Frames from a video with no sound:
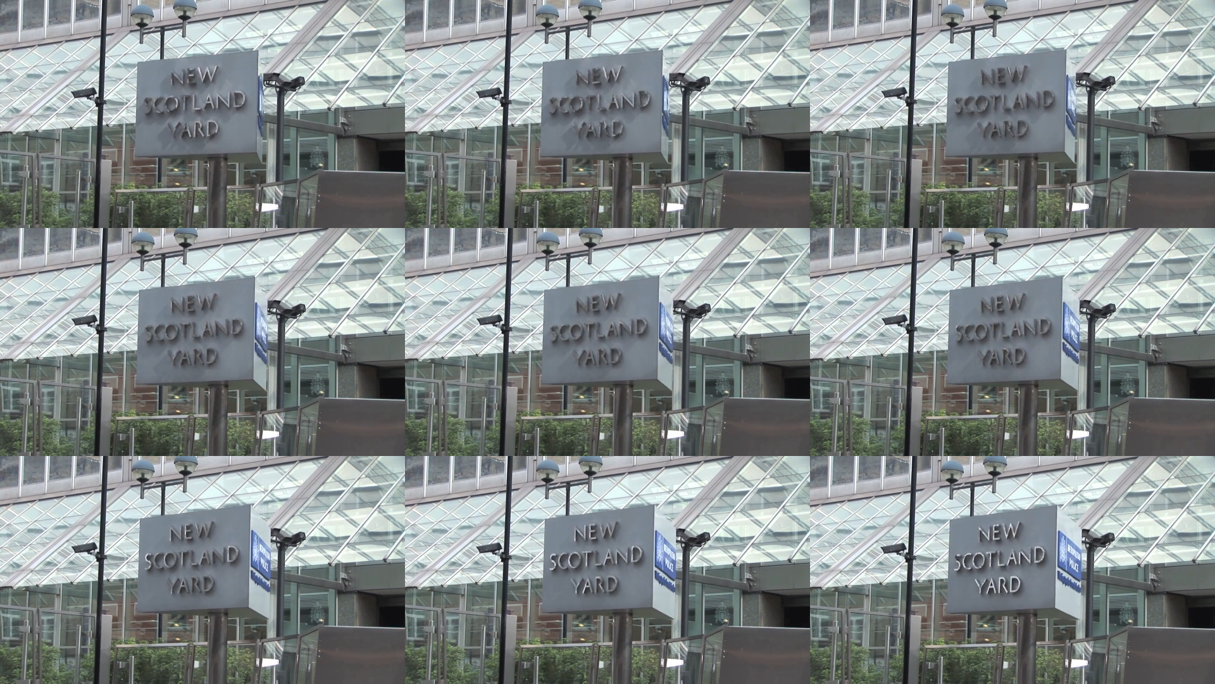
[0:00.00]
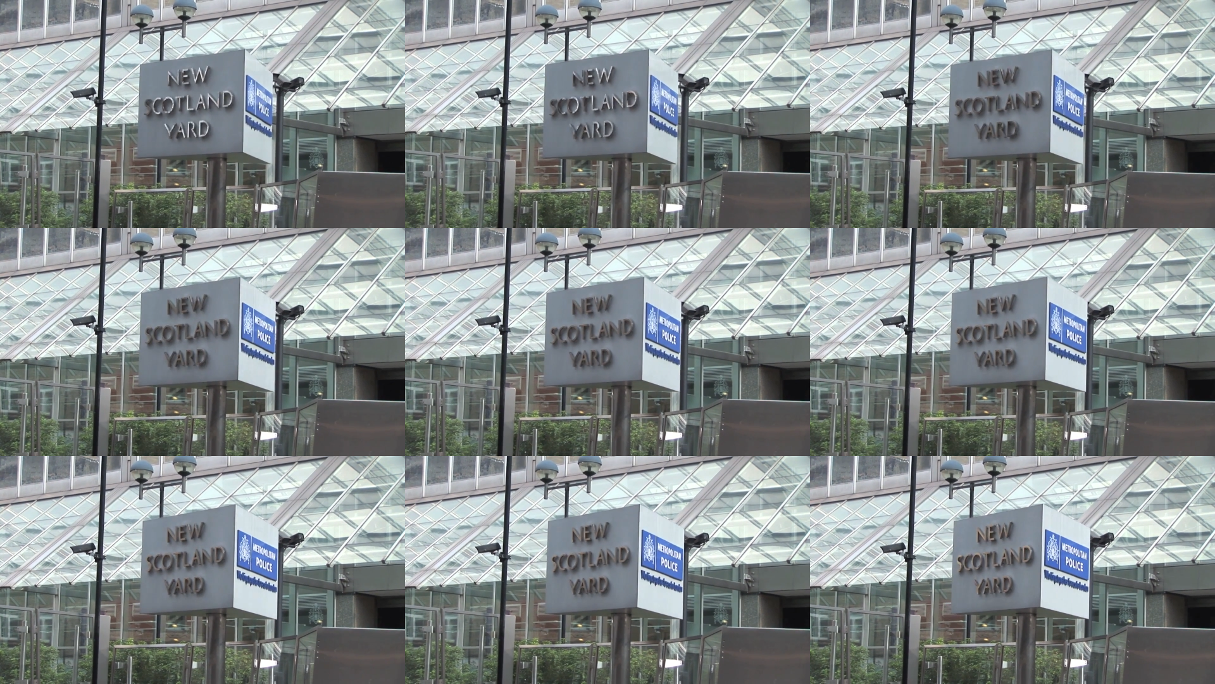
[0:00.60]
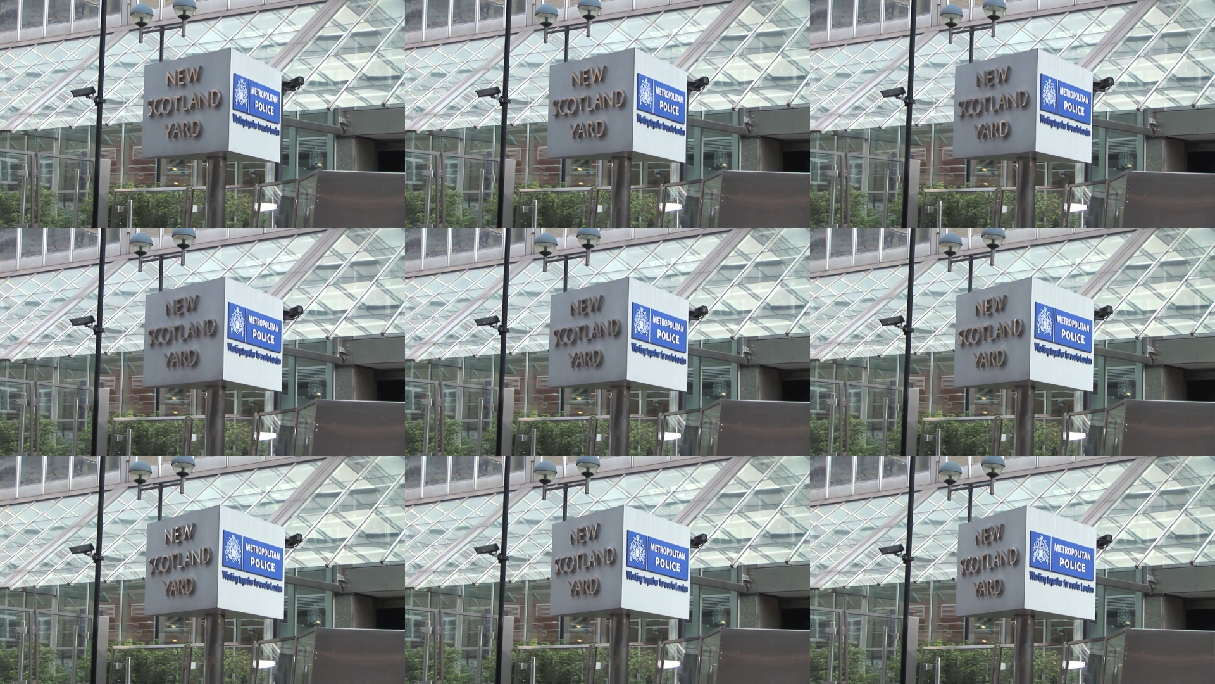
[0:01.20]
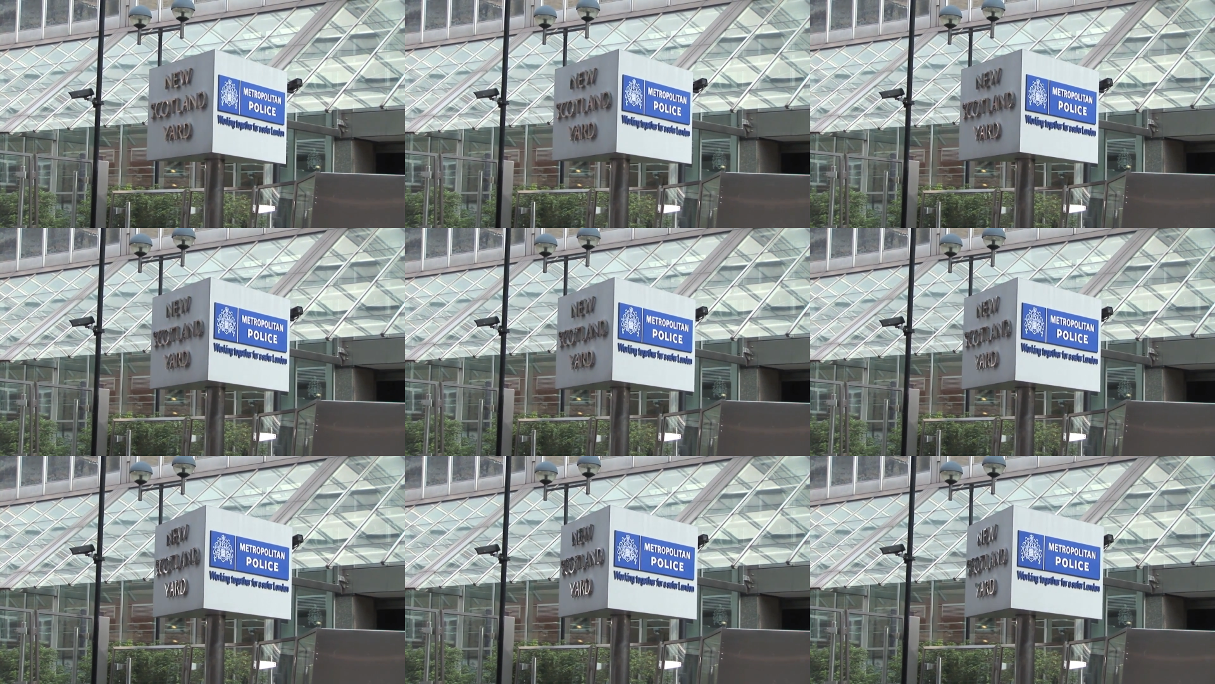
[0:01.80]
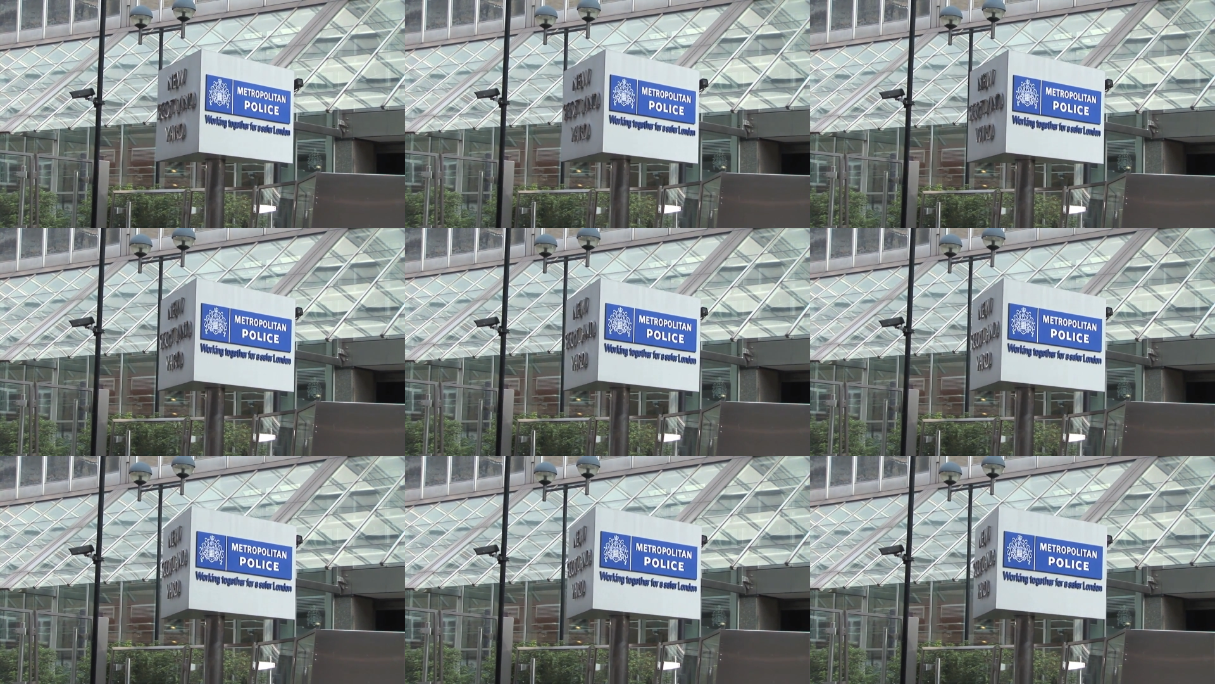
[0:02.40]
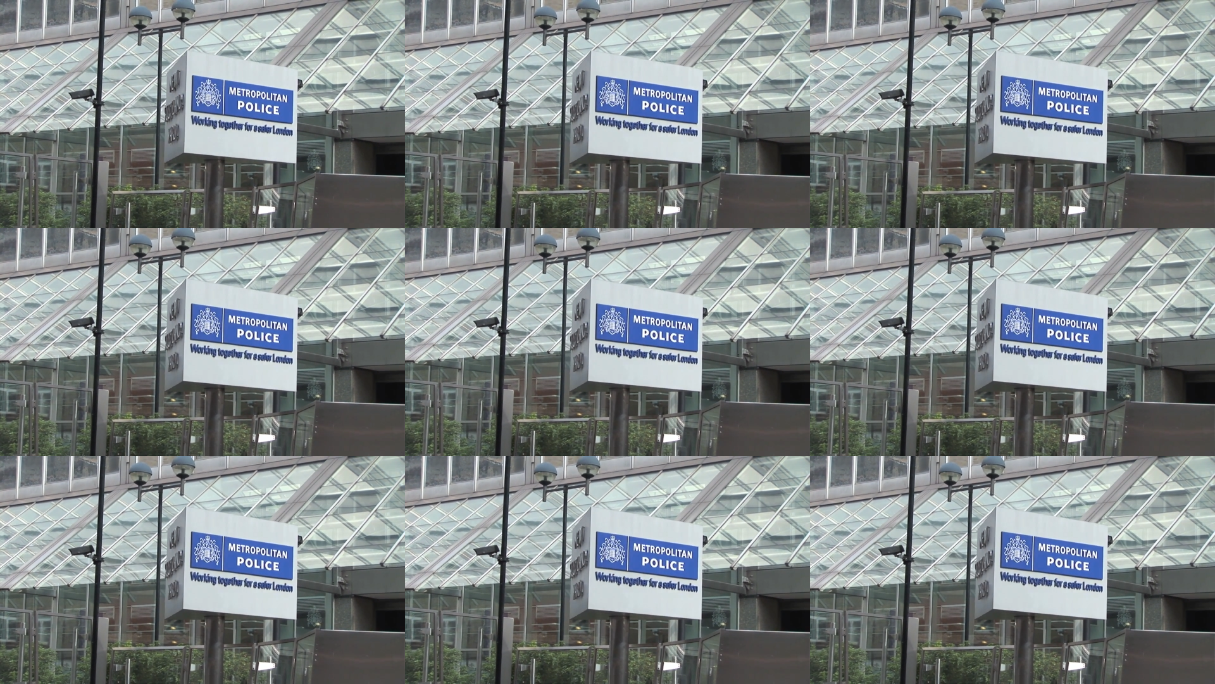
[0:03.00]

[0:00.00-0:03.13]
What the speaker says: (no speaker visible)